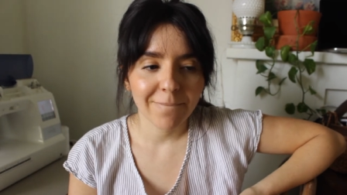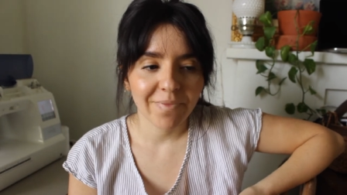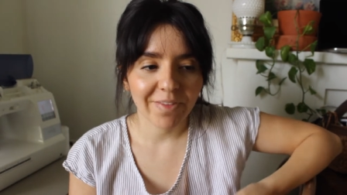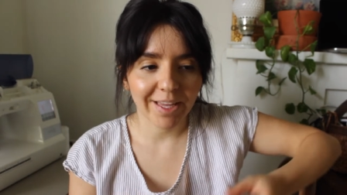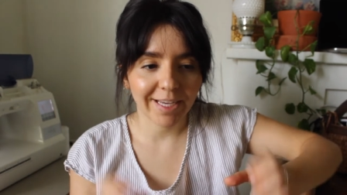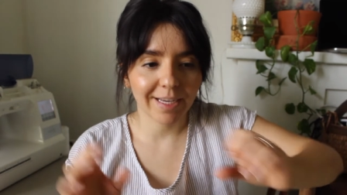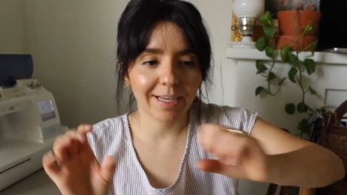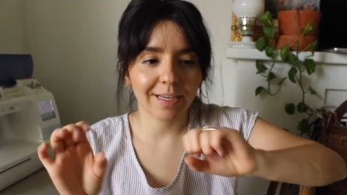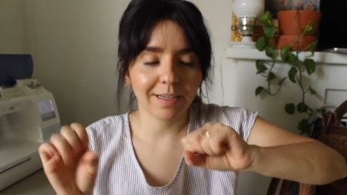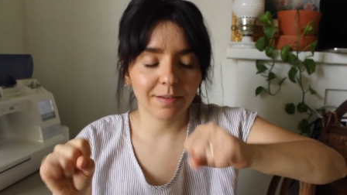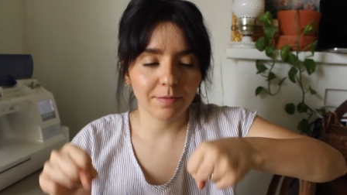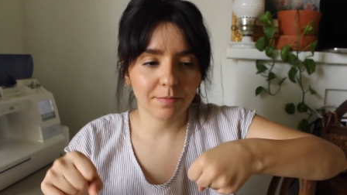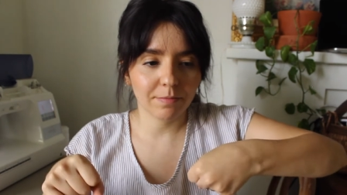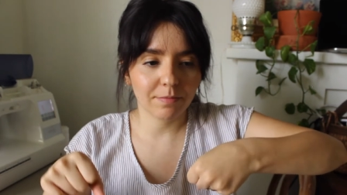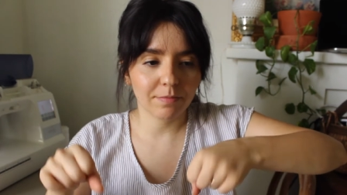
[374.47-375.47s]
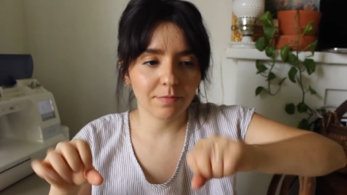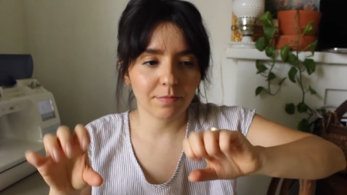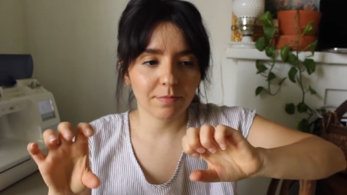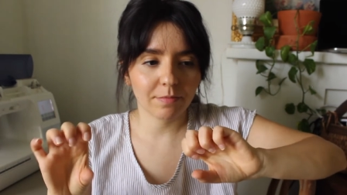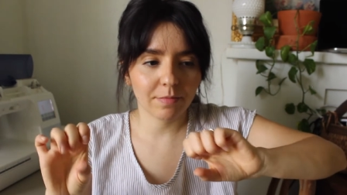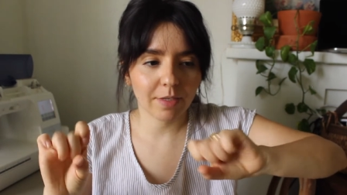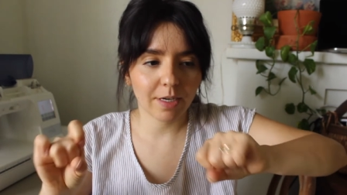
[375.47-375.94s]
like
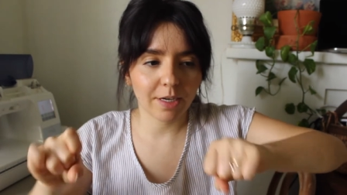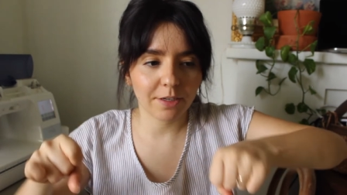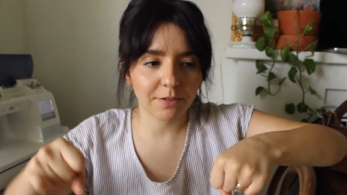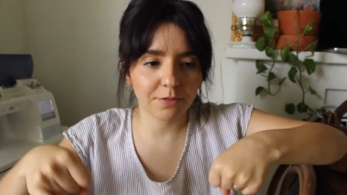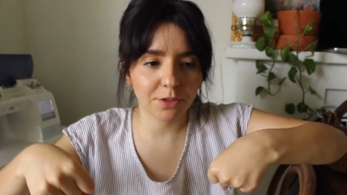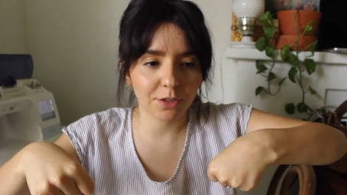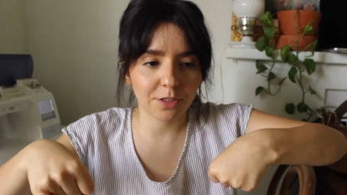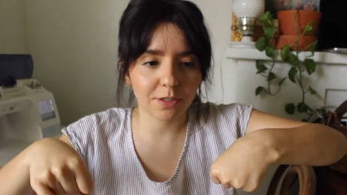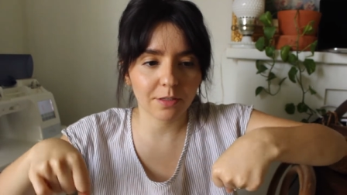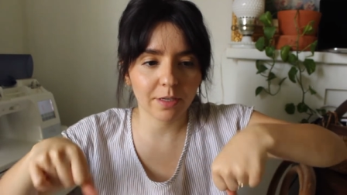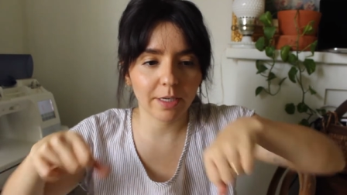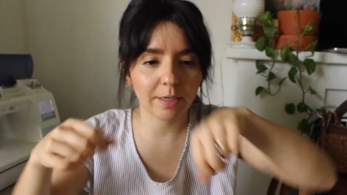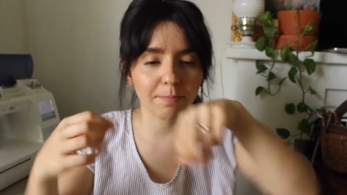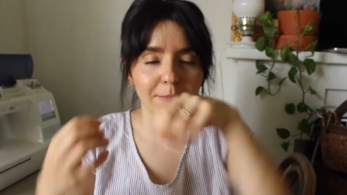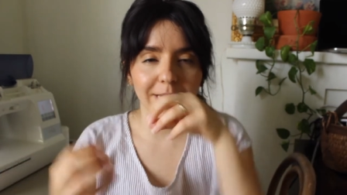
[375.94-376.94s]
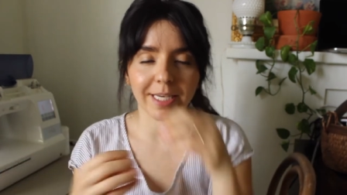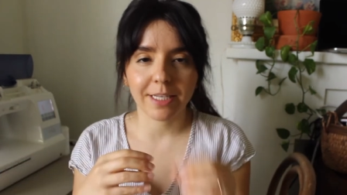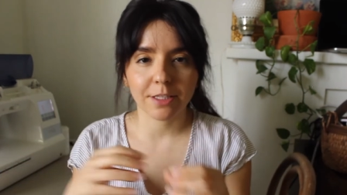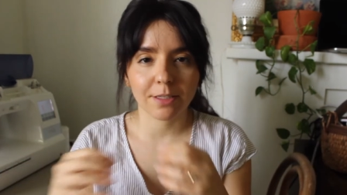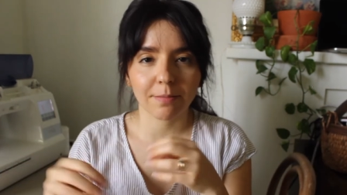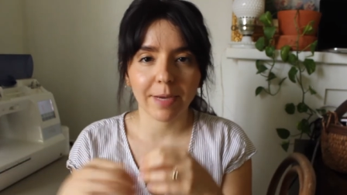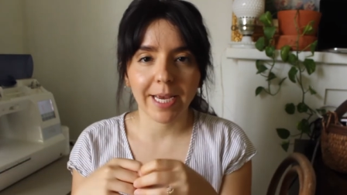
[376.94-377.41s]
kind of just like
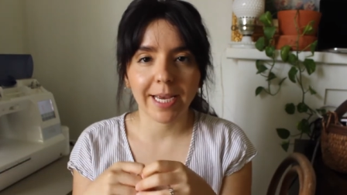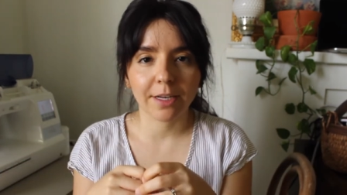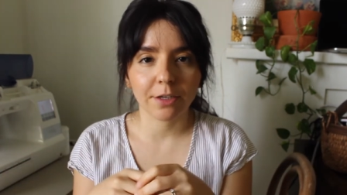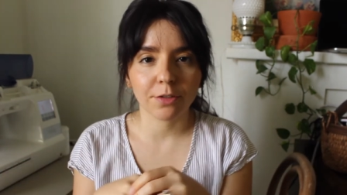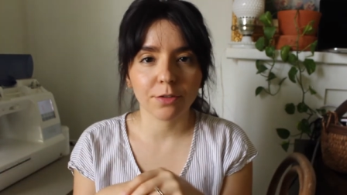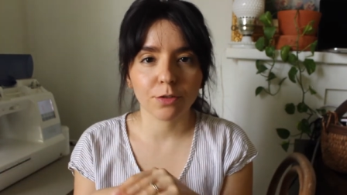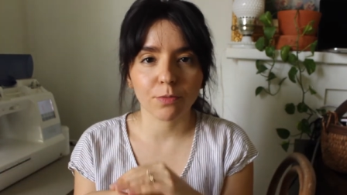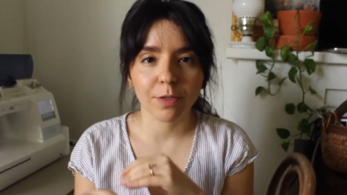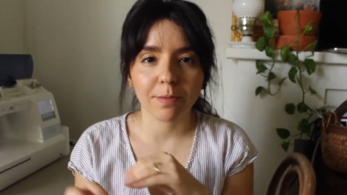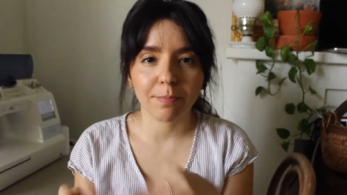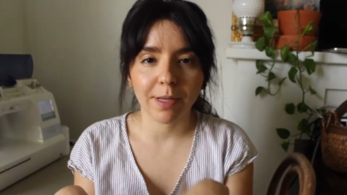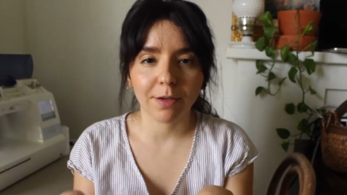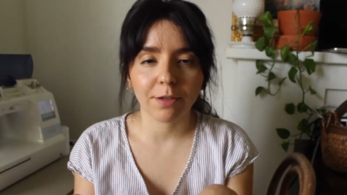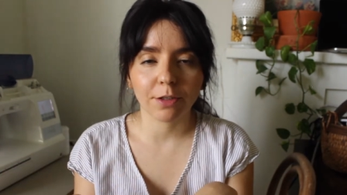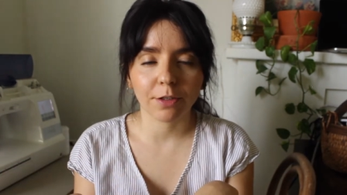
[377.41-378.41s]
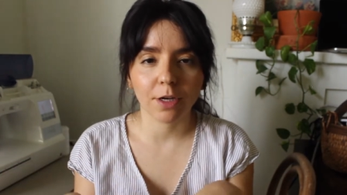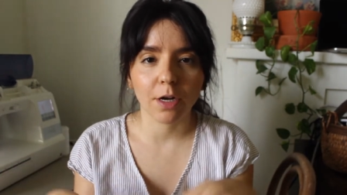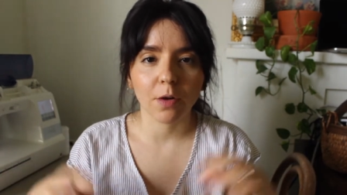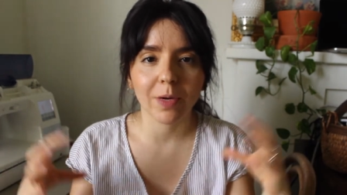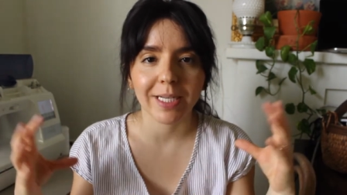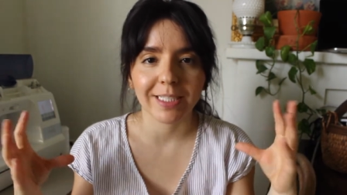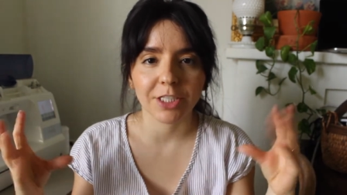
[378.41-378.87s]
making some handles with
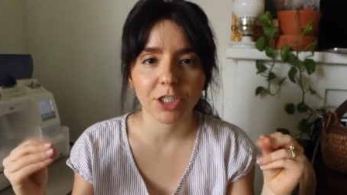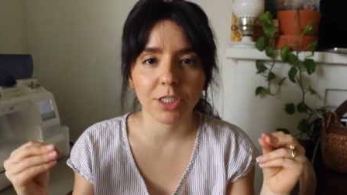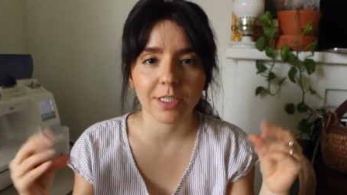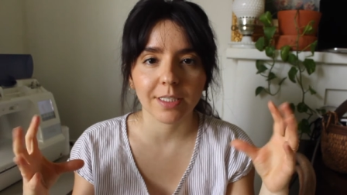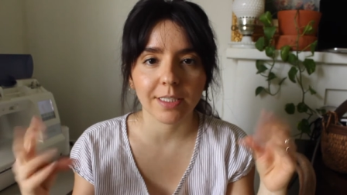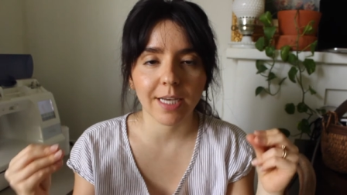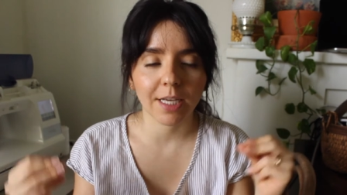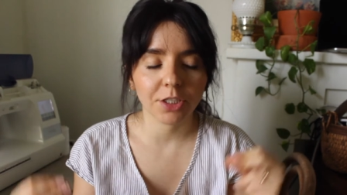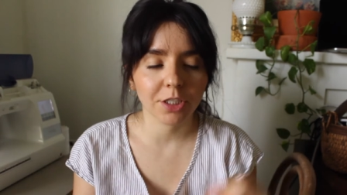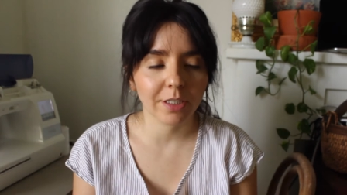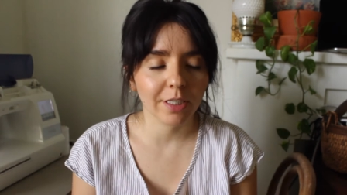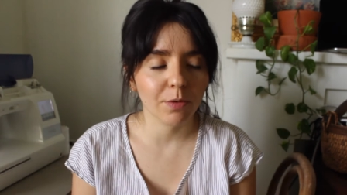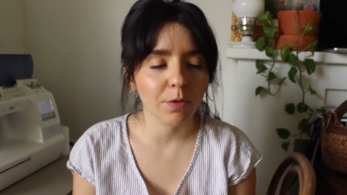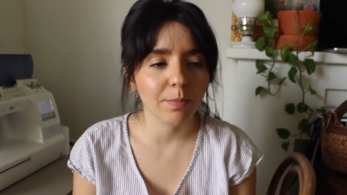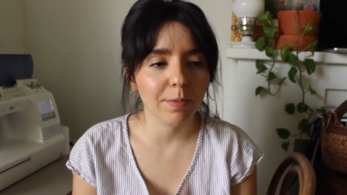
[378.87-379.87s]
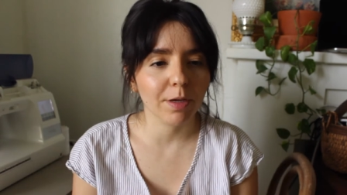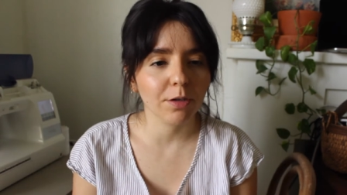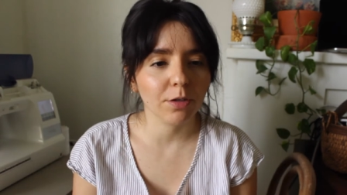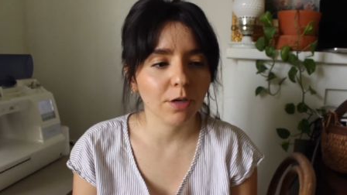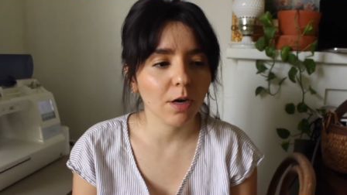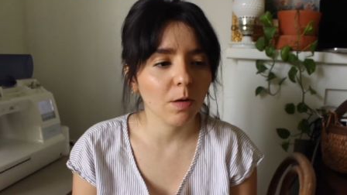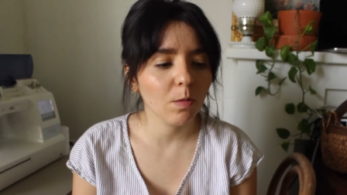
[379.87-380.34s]
Velcro and just attaching it with
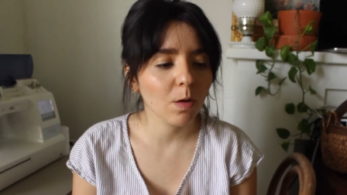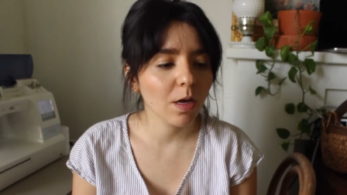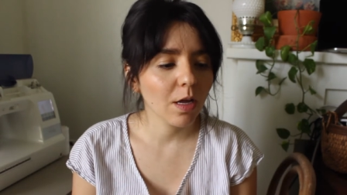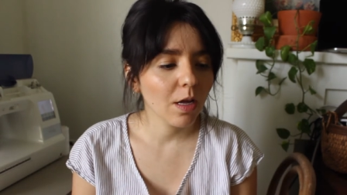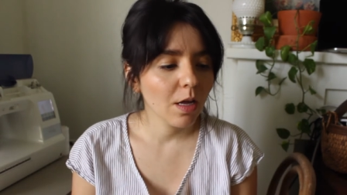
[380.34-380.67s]
Velcro.